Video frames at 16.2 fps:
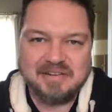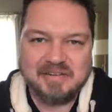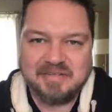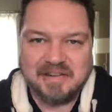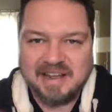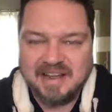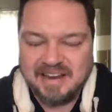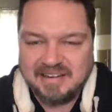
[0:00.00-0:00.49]

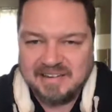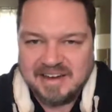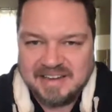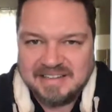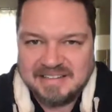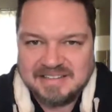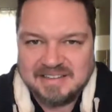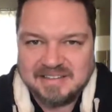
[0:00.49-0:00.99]
terrifying,
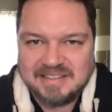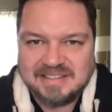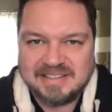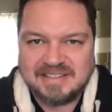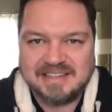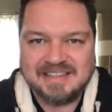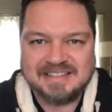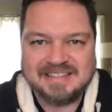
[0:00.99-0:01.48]
right? So
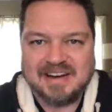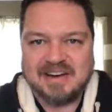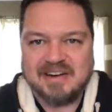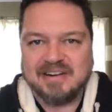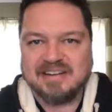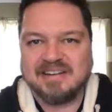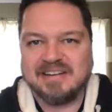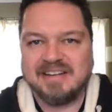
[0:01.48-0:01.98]
it's
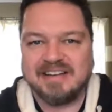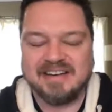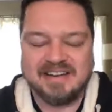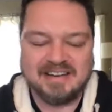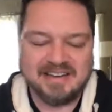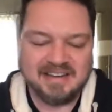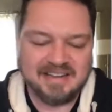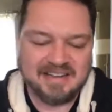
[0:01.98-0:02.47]
hard
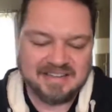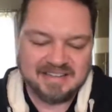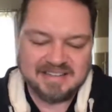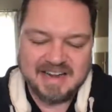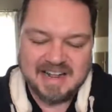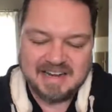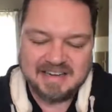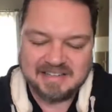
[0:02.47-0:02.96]
and
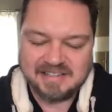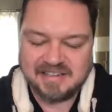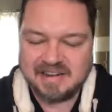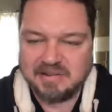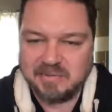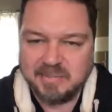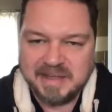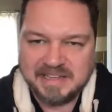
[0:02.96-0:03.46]
it's not a
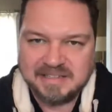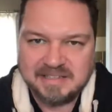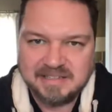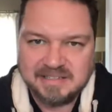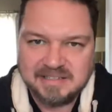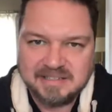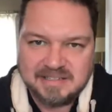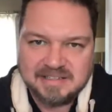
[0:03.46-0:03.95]
subtle
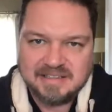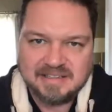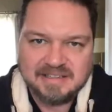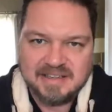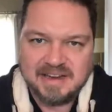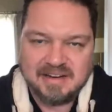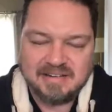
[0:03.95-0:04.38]
message that they